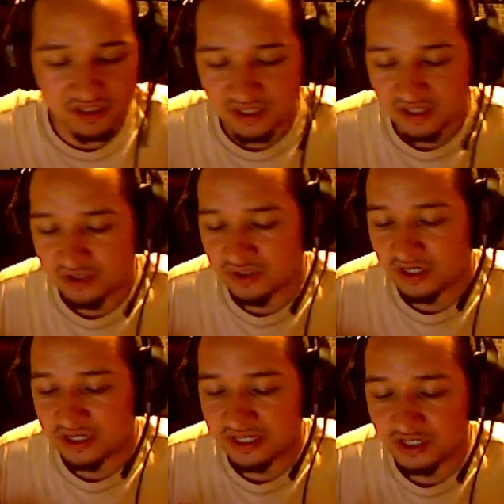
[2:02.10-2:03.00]
you
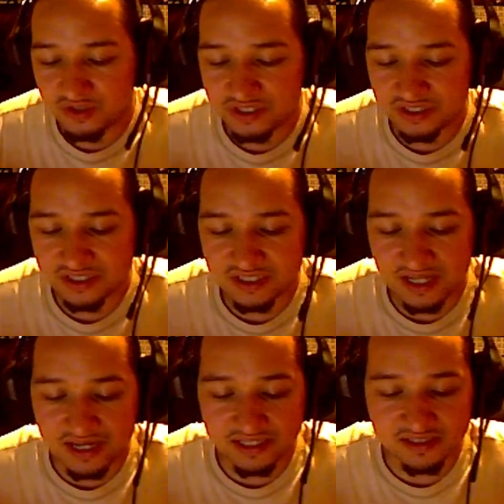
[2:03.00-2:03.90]
can increase the
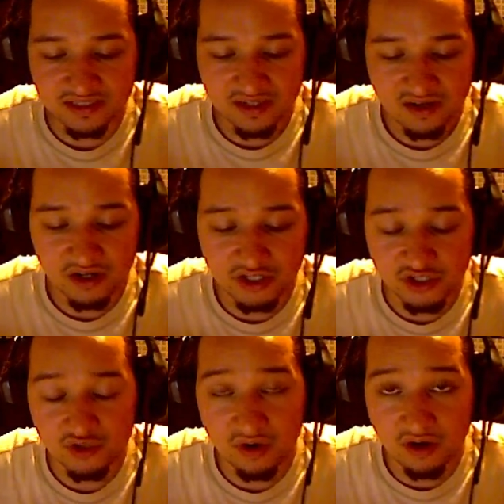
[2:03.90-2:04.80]
stats on
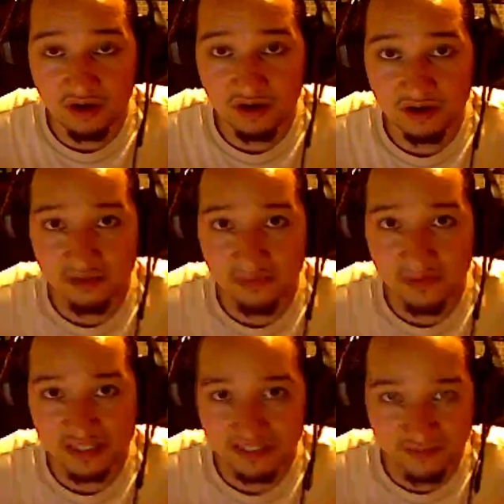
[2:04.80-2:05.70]
a UR
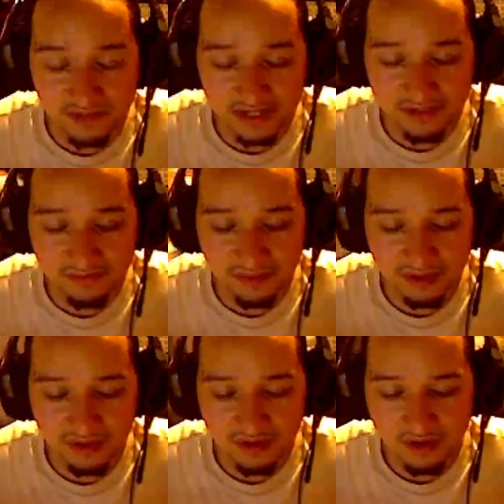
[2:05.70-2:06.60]
max level item
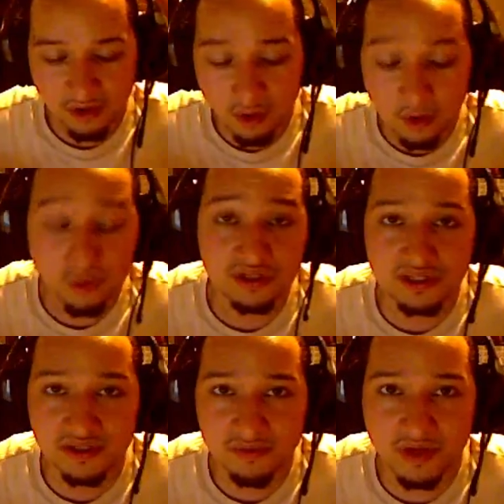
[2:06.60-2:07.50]

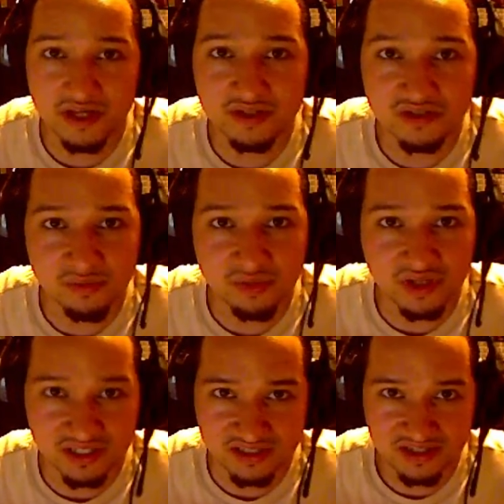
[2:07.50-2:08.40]
only by using
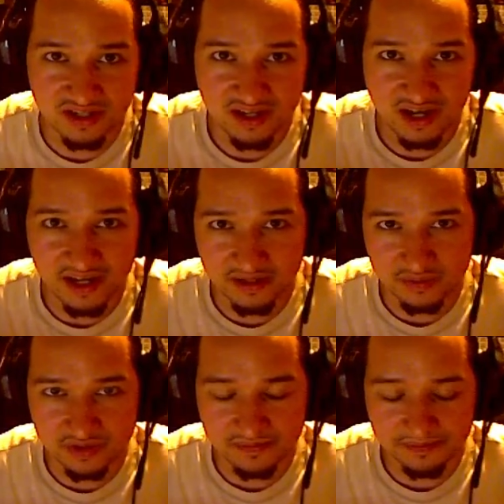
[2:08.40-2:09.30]
plus
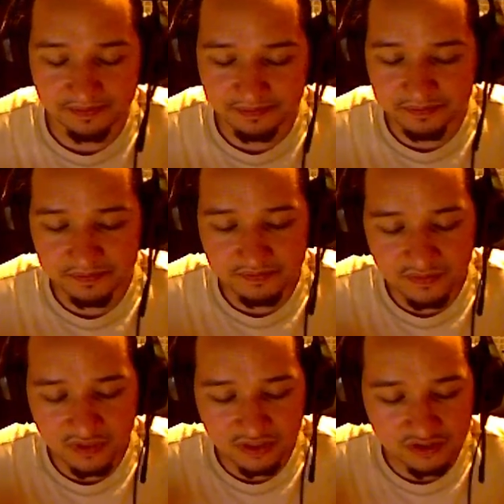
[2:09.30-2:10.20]
items.
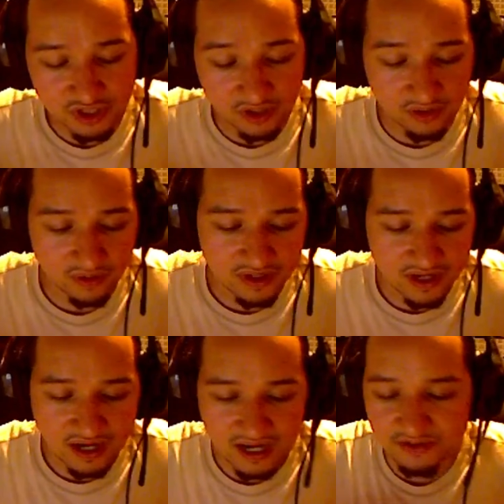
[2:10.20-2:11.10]
So
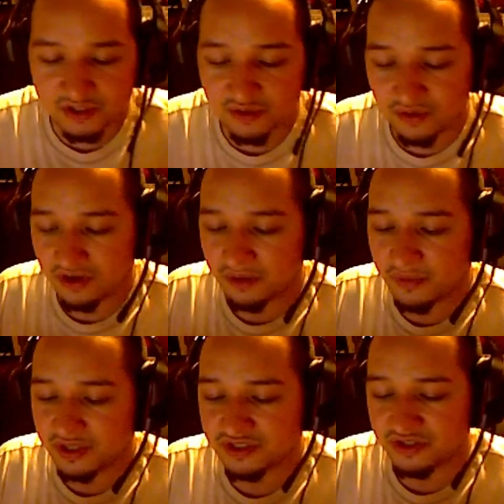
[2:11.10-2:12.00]
I have a UR
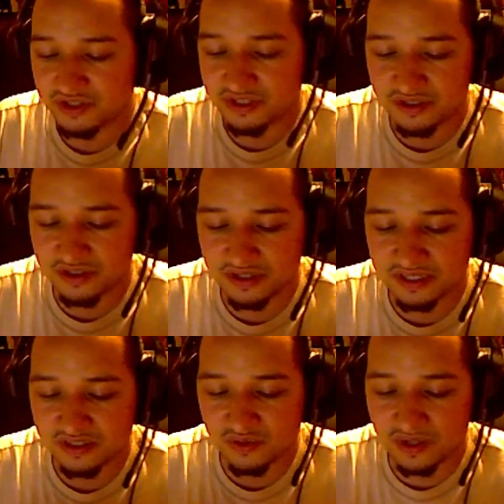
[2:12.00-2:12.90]
monster here.
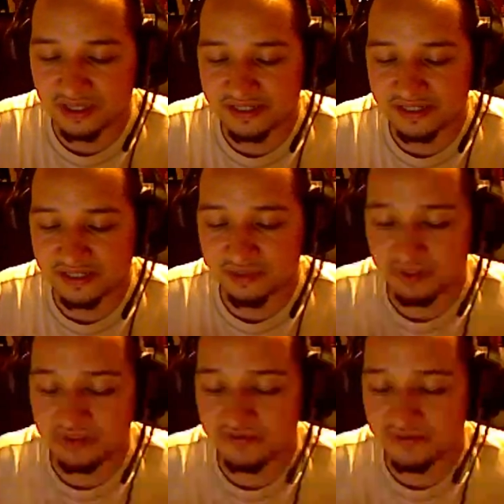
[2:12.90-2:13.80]
It's a Twilight Nyx
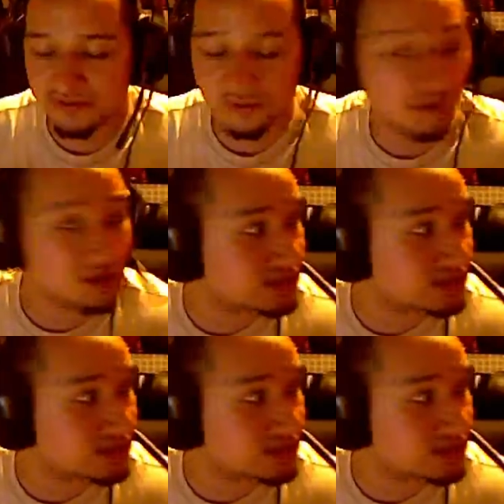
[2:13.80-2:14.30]
plus 51,